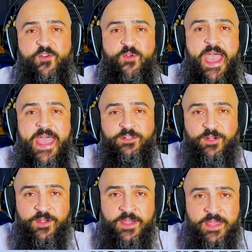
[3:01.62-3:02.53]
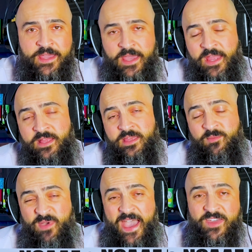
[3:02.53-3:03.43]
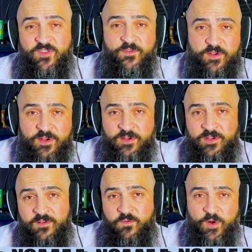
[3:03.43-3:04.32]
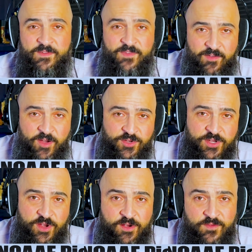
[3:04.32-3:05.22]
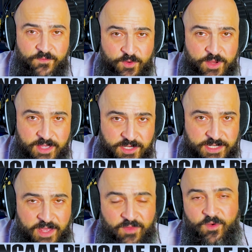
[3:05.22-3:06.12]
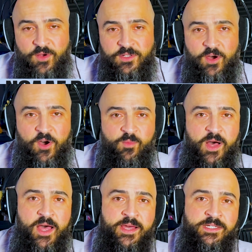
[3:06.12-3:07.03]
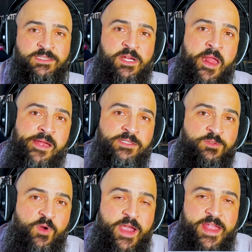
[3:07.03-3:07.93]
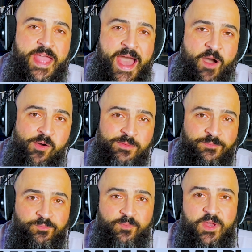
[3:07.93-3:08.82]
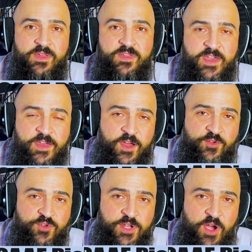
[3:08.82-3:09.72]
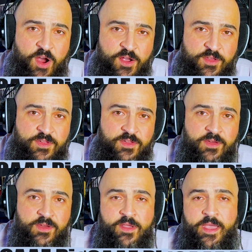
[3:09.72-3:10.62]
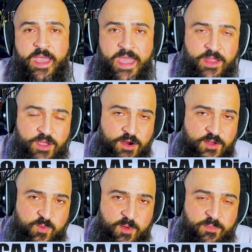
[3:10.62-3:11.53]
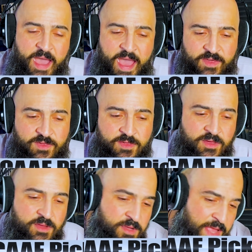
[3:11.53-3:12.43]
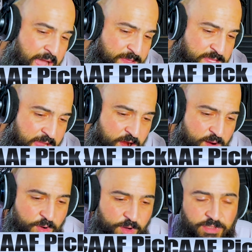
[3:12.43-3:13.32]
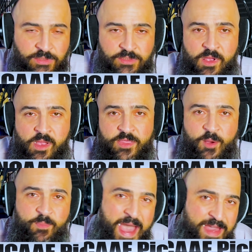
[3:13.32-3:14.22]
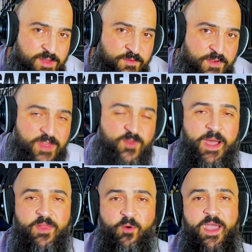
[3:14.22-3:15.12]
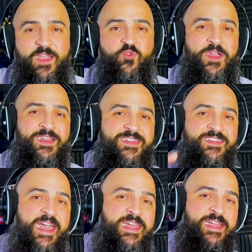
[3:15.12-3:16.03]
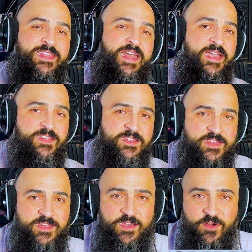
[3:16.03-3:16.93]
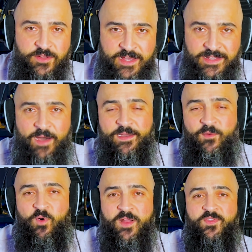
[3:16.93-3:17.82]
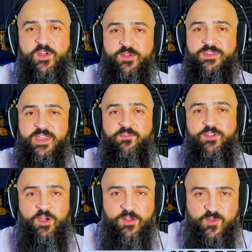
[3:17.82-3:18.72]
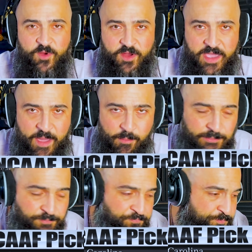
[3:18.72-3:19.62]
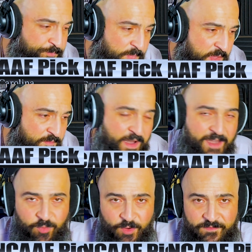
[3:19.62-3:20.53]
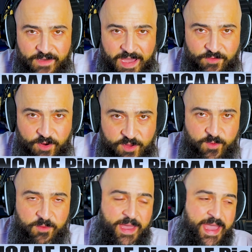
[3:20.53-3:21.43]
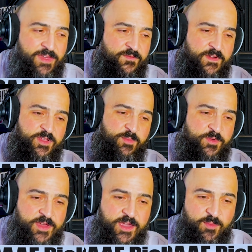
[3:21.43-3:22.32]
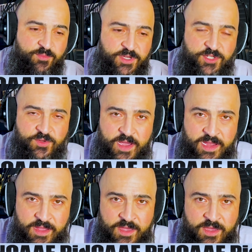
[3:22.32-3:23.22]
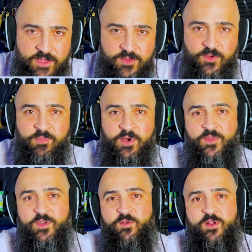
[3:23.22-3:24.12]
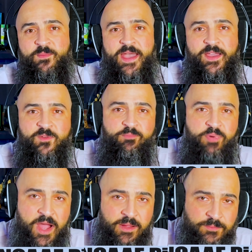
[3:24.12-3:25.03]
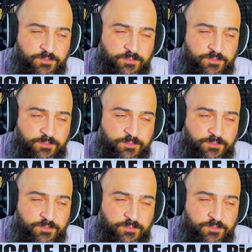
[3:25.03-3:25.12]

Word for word: Rattler, and he passed for forty-five hundred yards and forty touchdowns for Oklahoma. Right now, six hundred yards, eight yards per pass. Not terrible. Their pass defense, by the way, is ranked second in the S E C, only allowing one hundred thirty-seven yards per game, five point five yards per pass, fifty percent completion rate to opposing quarterbacks. But